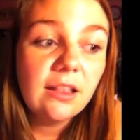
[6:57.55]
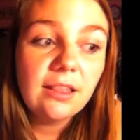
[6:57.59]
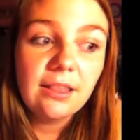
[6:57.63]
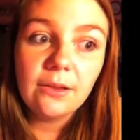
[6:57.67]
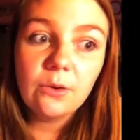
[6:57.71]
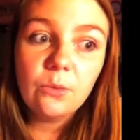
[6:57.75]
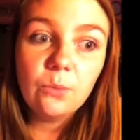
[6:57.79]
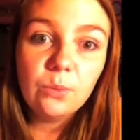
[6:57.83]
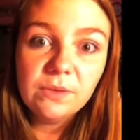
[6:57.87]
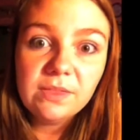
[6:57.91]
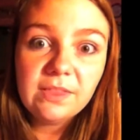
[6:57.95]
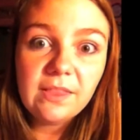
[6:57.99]

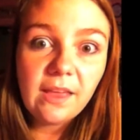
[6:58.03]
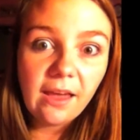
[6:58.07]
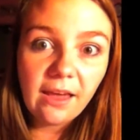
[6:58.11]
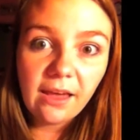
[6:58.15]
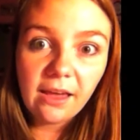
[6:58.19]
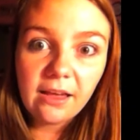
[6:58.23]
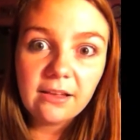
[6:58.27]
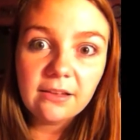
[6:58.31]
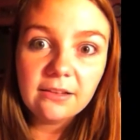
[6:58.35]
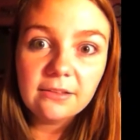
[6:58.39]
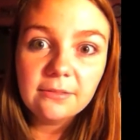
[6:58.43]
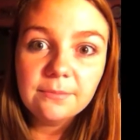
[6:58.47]
Like, what the
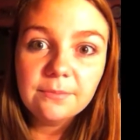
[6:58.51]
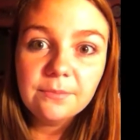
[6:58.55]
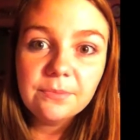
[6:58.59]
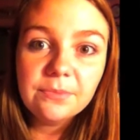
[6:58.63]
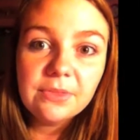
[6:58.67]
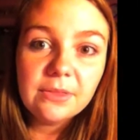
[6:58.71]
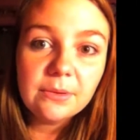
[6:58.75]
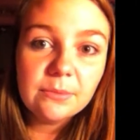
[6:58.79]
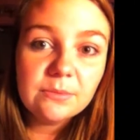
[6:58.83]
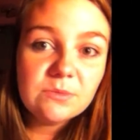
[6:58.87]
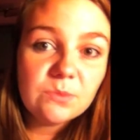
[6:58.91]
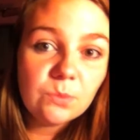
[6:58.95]
hell?
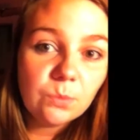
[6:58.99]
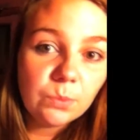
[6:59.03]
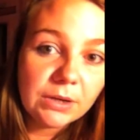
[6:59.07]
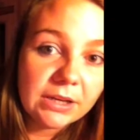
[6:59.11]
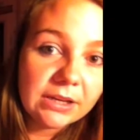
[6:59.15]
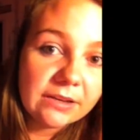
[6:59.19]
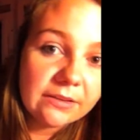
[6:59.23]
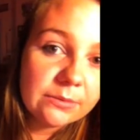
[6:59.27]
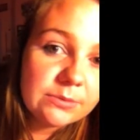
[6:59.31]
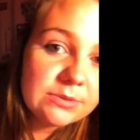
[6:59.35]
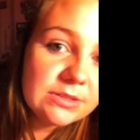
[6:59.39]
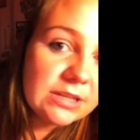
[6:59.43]
It was
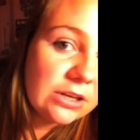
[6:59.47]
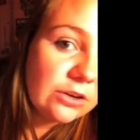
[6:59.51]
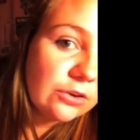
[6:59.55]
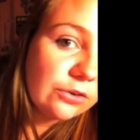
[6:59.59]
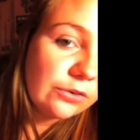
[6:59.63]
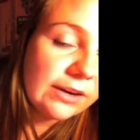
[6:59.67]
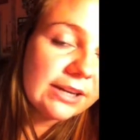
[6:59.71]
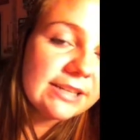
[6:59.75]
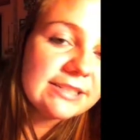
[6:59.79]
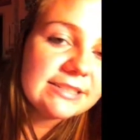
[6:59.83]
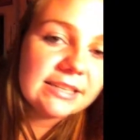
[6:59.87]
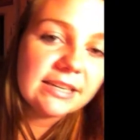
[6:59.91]
weird. It was, like,
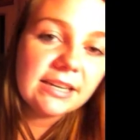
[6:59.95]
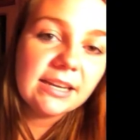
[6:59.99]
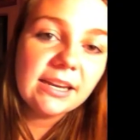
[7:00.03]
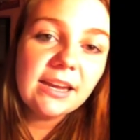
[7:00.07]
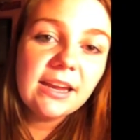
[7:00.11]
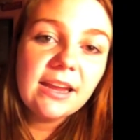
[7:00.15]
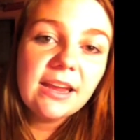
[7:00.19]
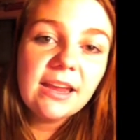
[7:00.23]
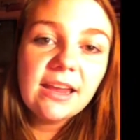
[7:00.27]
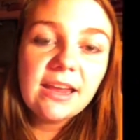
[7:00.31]
crazy.